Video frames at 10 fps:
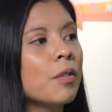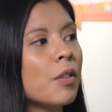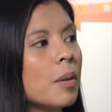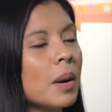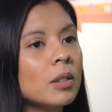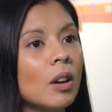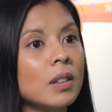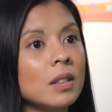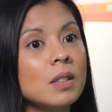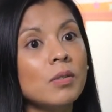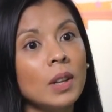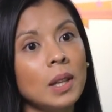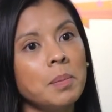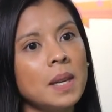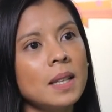for McDonald's
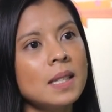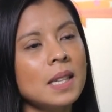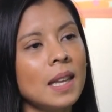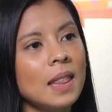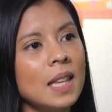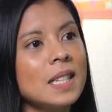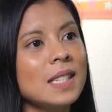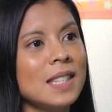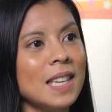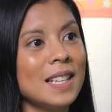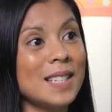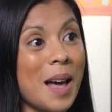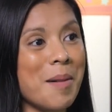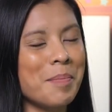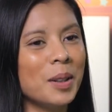Philippines, and this is the
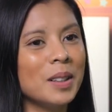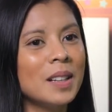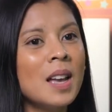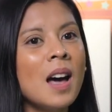example